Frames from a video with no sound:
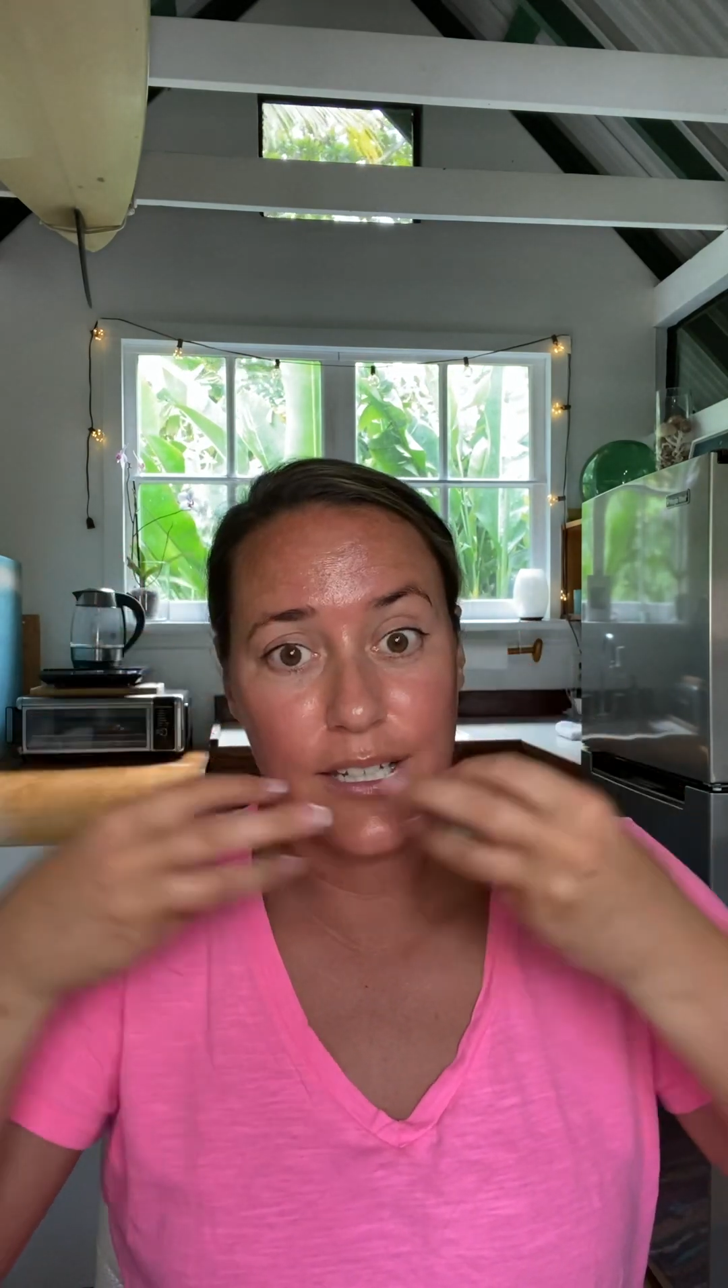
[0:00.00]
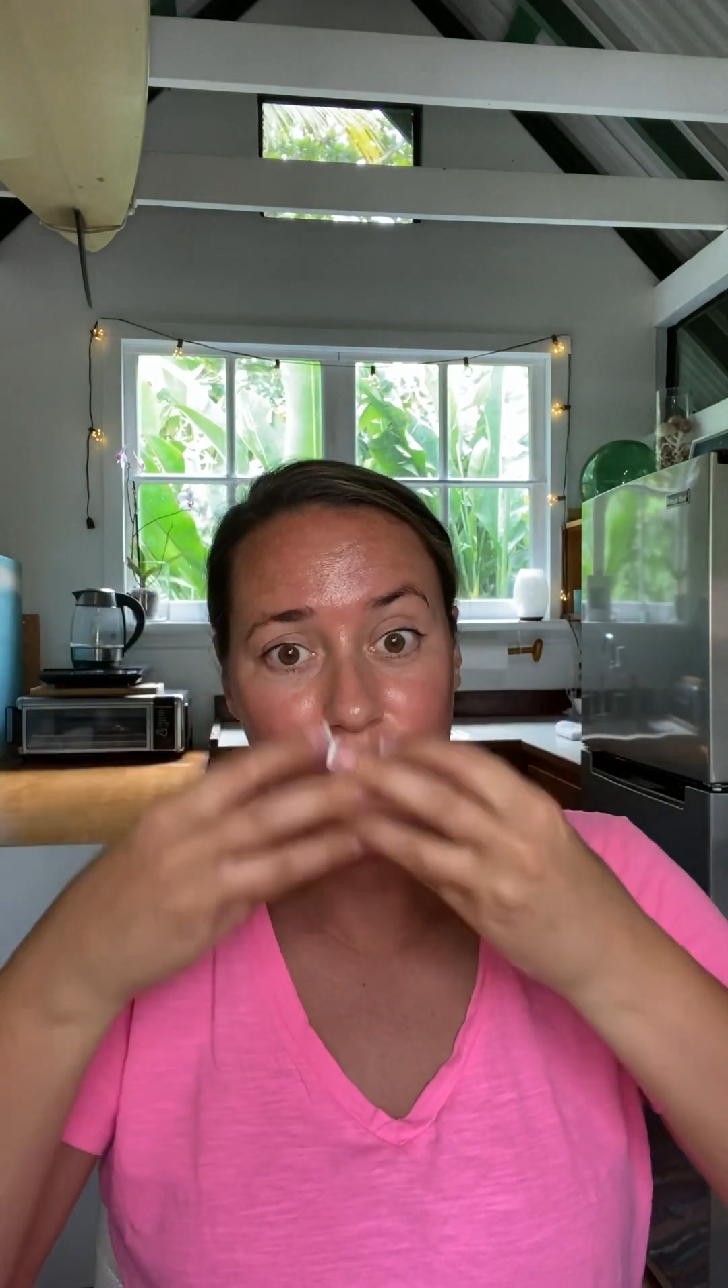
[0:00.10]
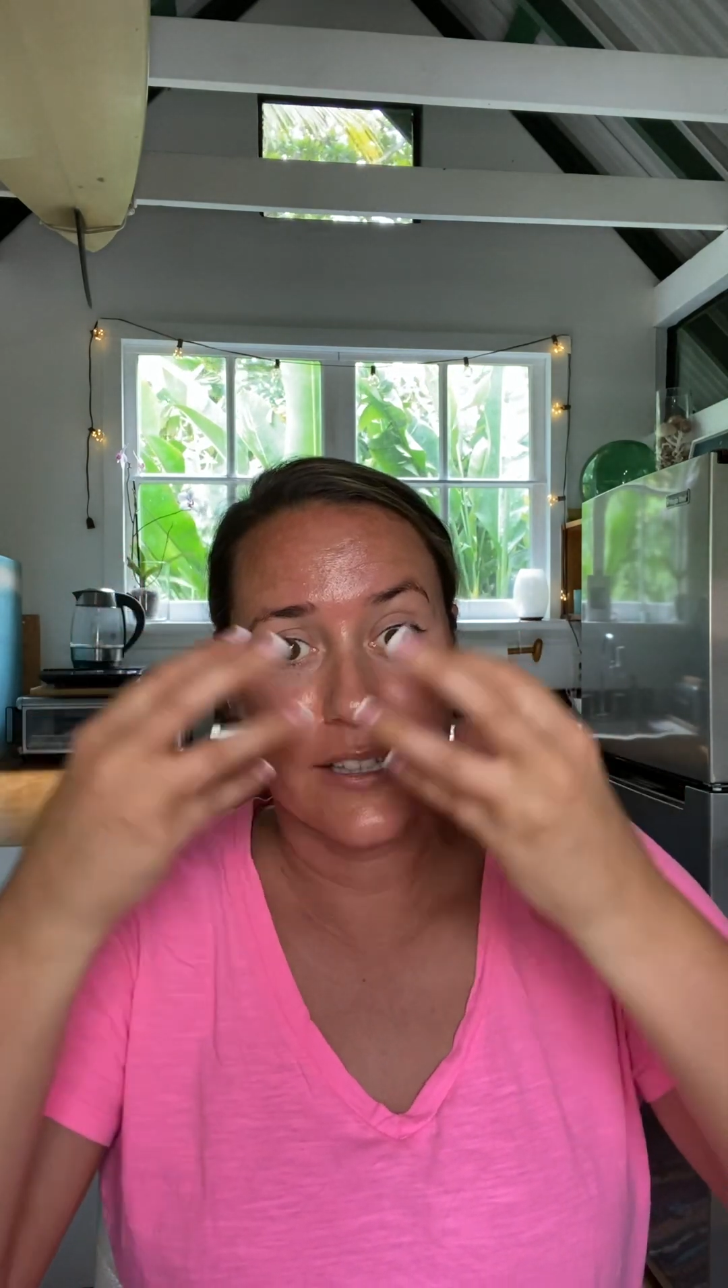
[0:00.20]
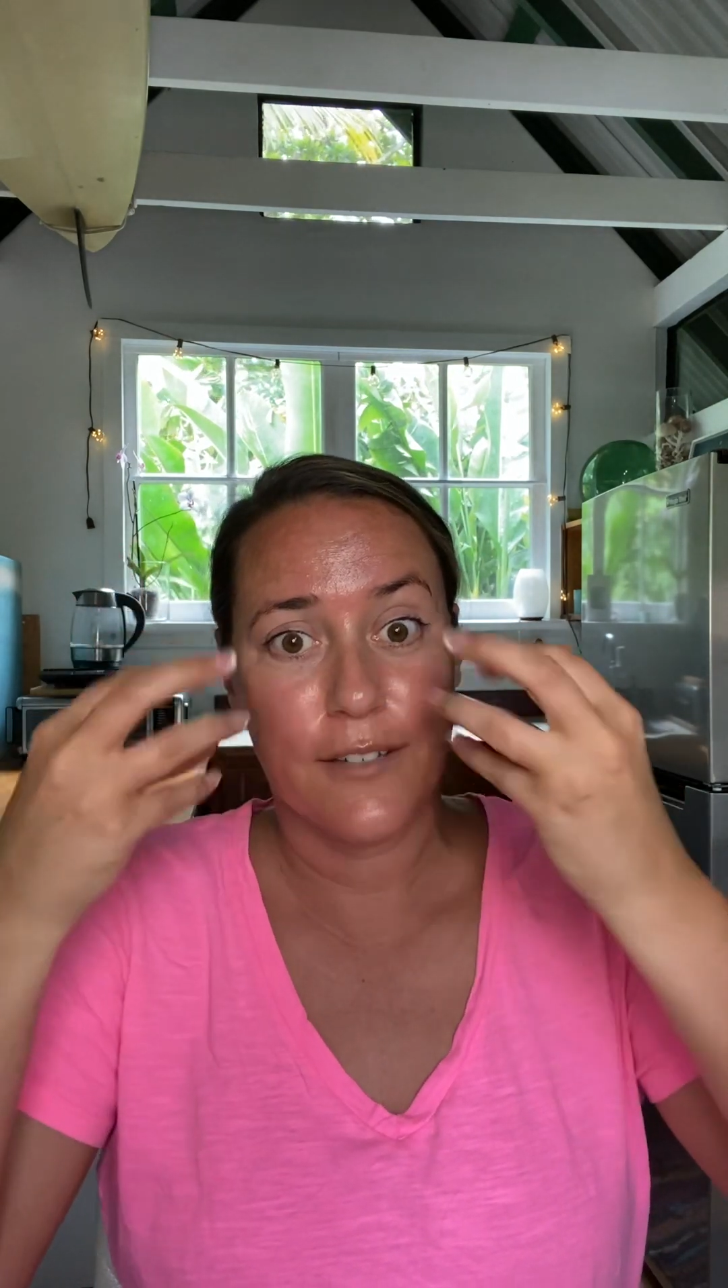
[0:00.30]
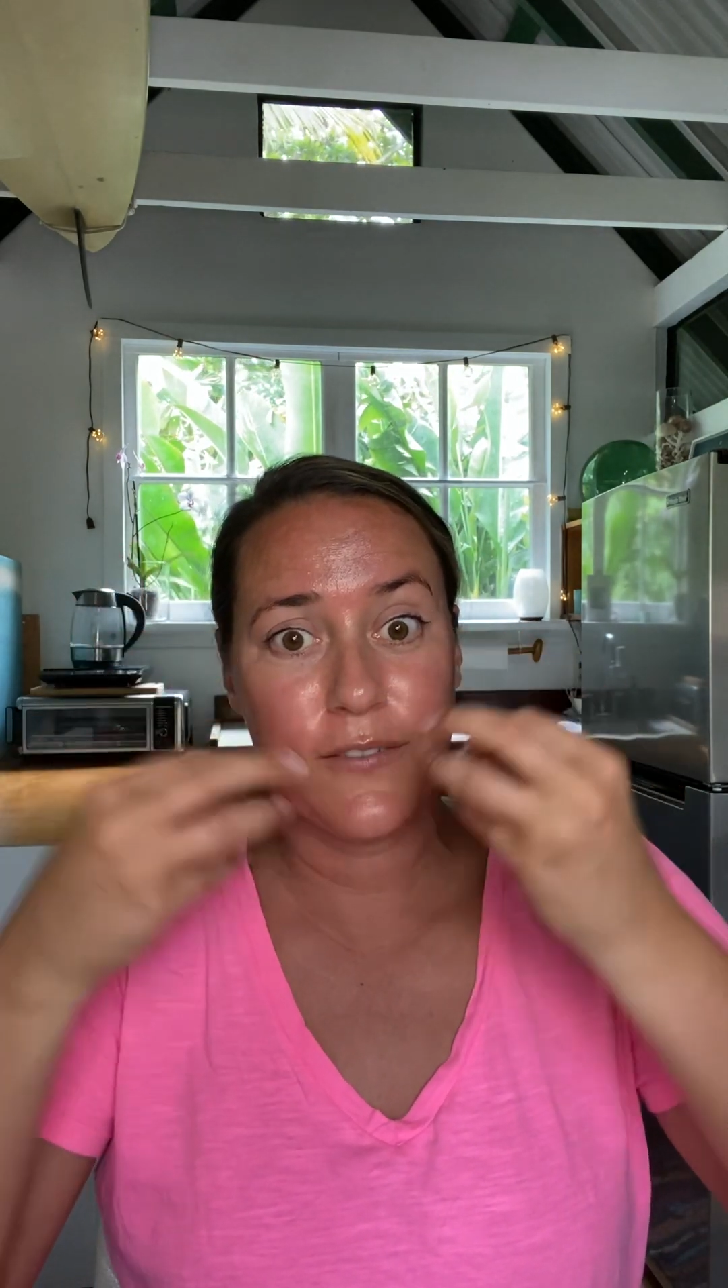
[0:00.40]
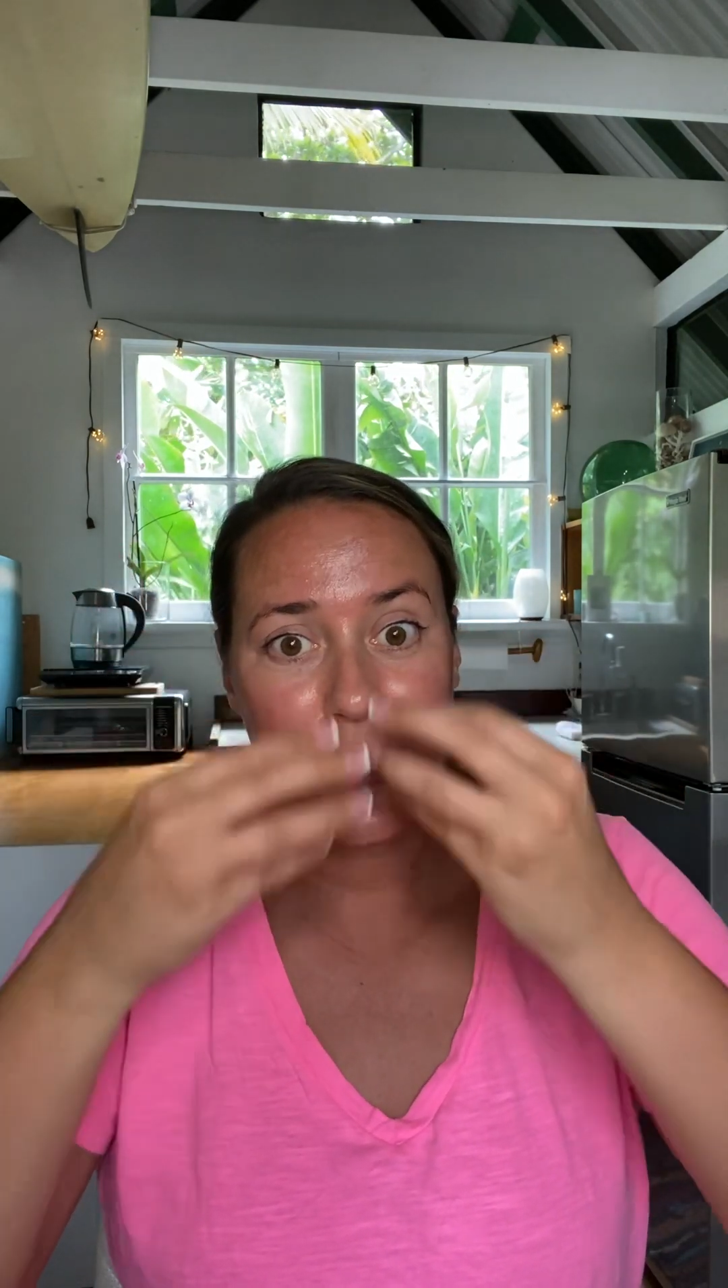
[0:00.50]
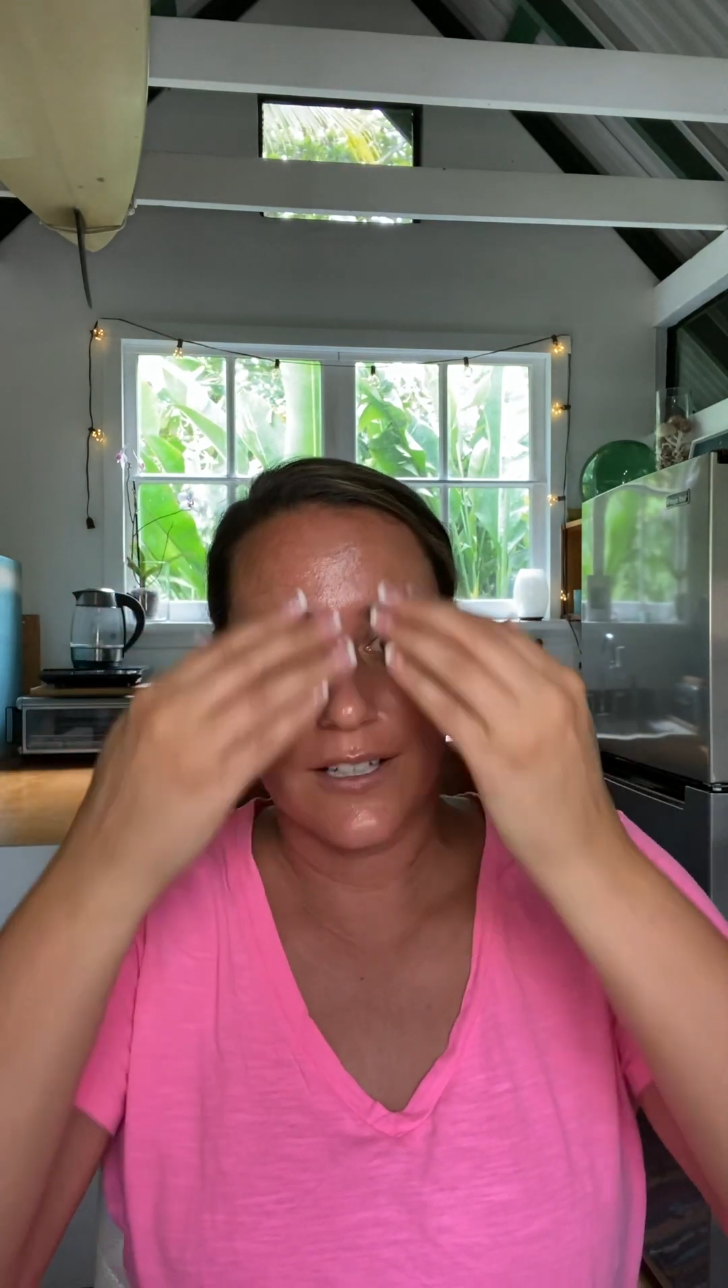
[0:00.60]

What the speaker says: lift and